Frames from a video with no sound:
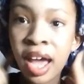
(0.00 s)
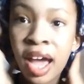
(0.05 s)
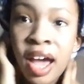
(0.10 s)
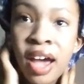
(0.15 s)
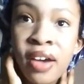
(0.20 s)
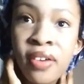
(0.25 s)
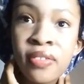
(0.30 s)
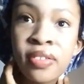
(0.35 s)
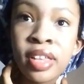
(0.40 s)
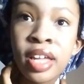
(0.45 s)

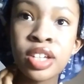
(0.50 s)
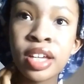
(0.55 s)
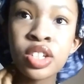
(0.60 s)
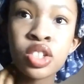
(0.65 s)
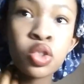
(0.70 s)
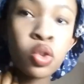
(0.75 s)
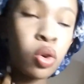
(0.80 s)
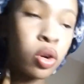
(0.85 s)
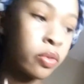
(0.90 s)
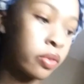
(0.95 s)
have like
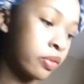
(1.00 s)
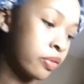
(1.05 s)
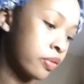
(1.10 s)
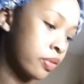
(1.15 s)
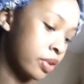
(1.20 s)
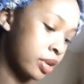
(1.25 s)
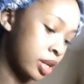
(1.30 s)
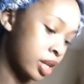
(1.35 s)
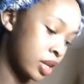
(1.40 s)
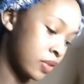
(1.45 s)
sort of
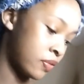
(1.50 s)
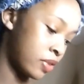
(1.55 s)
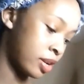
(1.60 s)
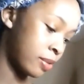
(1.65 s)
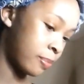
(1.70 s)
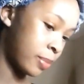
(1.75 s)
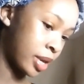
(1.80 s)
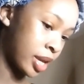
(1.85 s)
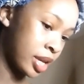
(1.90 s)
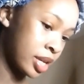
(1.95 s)
an
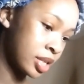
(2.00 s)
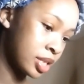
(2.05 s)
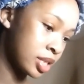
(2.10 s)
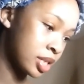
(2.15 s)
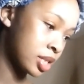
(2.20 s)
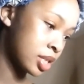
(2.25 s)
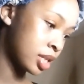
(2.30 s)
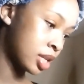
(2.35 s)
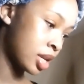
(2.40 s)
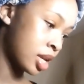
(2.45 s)
even base.
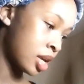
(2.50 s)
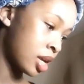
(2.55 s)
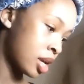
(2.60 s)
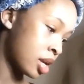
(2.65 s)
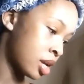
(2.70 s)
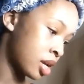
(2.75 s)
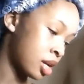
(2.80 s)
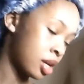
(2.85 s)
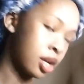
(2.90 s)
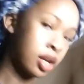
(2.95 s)

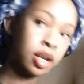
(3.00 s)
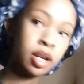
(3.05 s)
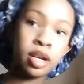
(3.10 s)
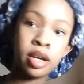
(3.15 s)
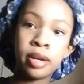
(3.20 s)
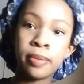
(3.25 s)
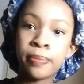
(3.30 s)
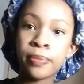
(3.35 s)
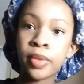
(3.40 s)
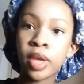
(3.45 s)

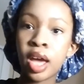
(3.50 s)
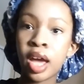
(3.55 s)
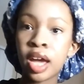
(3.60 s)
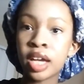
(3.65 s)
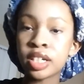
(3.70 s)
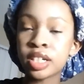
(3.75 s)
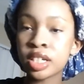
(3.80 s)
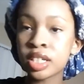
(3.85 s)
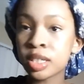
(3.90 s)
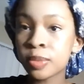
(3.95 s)
Um,
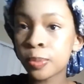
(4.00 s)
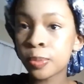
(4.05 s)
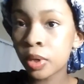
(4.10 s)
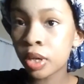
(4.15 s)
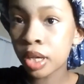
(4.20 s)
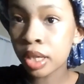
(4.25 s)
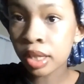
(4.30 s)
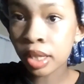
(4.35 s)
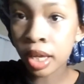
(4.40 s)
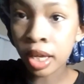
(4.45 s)
I just
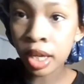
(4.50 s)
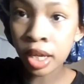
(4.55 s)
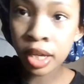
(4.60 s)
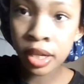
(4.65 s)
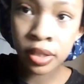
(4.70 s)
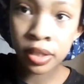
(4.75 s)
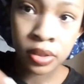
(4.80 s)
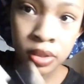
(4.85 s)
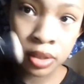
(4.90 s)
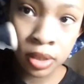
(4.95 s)
put like
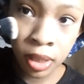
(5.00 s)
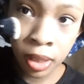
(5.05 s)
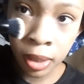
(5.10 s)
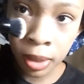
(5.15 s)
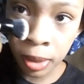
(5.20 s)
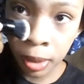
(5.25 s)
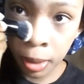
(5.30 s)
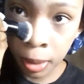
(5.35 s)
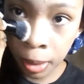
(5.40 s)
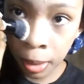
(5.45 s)

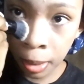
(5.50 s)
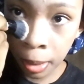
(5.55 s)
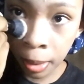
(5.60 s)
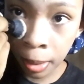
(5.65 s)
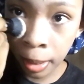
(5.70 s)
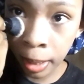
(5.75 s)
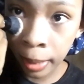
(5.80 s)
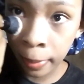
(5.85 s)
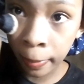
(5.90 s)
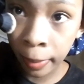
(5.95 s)
concealer
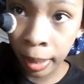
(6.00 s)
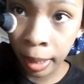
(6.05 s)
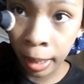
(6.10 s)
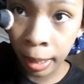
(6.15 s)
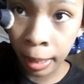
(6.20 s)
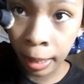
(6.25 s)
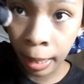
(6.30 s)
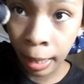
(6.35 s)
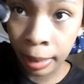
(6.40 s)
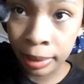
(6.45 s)
under my
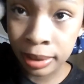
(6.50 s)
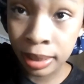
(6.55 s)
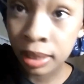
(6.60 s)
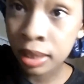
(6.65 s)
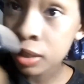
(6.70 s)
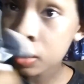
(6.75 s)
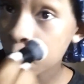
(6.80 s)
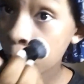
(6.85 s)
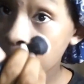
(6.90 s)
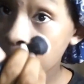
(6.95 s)
eyes. It looks